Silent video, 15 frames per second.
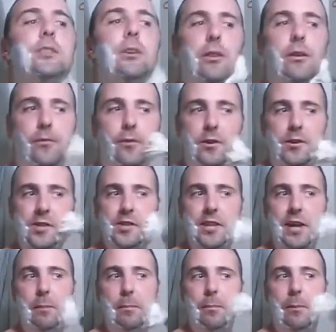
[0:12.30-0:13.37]
So the first
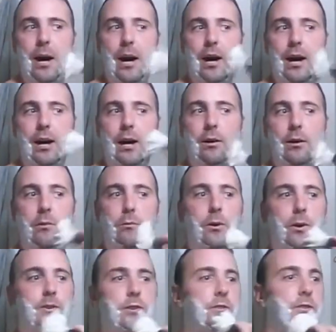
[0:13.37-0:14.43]
step
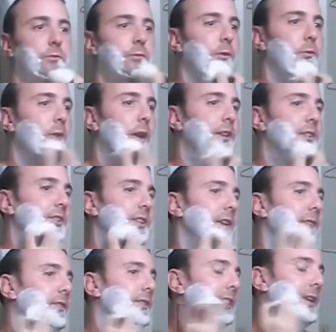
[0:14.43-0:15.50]
when you're doing a wet
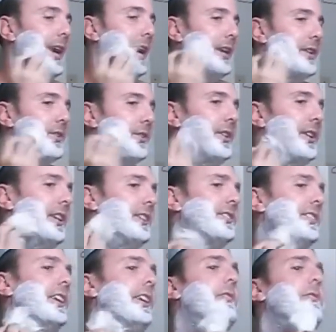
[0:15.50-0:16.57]
shave is to actually, I
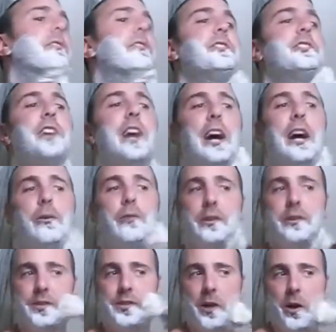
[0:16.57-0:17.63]
just got out of the
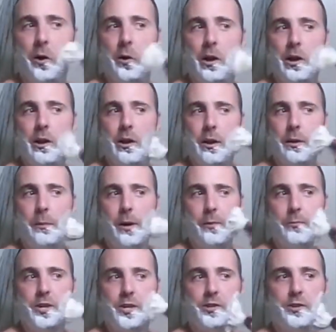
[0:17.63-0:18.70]
shower, so
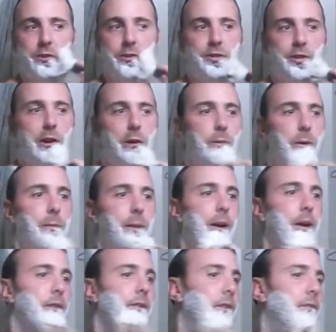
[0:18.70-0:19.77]
my whiskers are
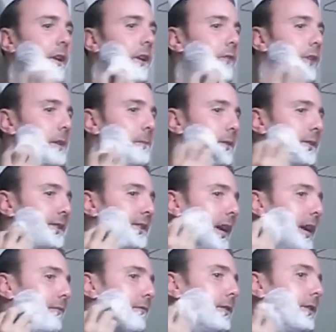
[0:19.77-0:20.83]
prepared. They've already been
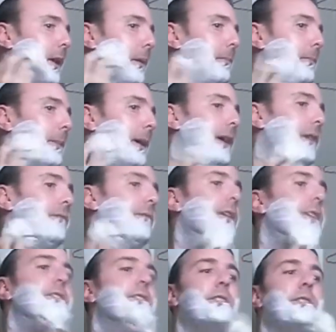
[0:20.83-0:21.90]
softened up.
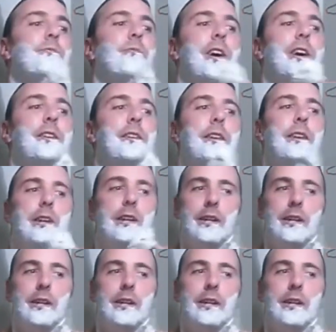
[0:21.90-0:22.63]
Face is wet.